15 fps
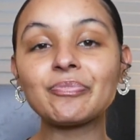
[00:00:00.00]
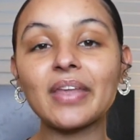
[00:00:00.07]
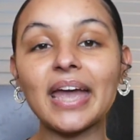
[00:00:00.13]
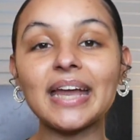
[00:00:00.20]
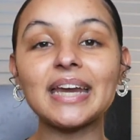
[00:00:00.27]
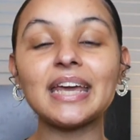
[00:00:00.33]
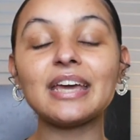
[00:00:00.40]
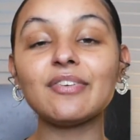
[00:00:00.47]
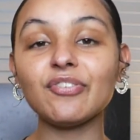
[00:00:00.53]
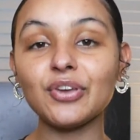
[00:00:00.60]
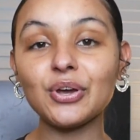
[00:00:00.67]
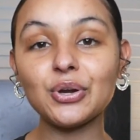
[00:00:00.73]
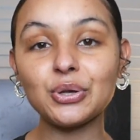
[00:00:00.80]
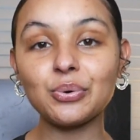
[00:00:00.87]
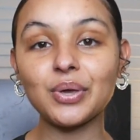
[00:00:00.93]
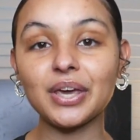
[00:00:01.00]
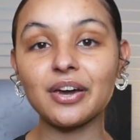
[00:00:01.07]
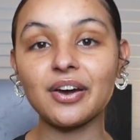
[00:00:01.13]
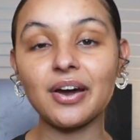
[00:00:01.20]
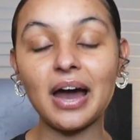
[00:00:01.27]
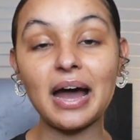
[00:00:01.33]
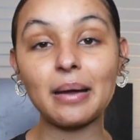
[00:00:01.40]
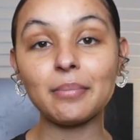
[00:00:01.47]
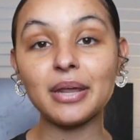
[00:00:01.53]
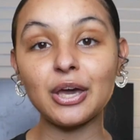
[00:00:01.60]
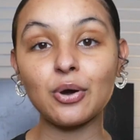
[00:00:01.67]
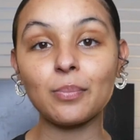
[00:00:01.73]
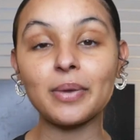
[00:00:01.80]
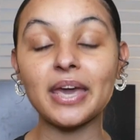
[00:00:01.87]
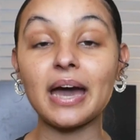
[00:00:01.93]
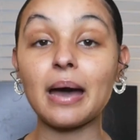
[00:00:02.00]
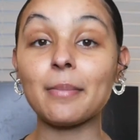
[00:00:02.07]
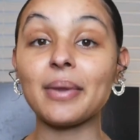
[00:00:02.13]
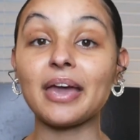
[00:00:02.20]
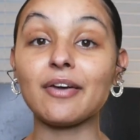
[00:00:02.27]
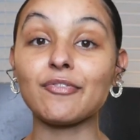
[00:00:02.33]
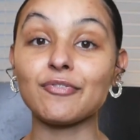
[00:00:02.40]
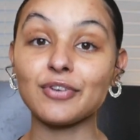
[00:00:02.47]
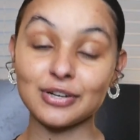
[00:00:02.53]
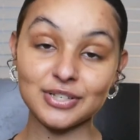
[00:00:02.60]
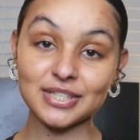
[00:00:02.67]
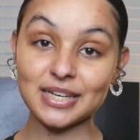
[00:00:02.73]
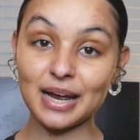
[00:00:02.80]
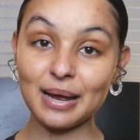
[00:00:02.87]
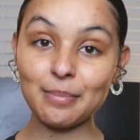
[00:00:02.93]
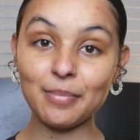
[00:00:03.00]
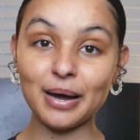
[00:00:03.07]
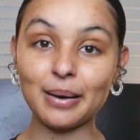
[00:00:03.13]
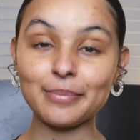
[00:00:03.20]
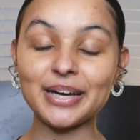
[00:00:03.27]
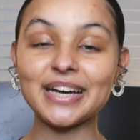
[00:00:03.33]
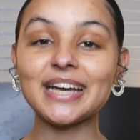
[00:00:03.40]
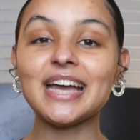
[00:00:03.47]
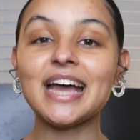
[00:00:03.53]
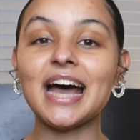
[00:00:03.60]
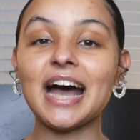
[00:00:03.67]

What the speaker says: And if you're new here, I'm Naomi. I'm a first-time mama.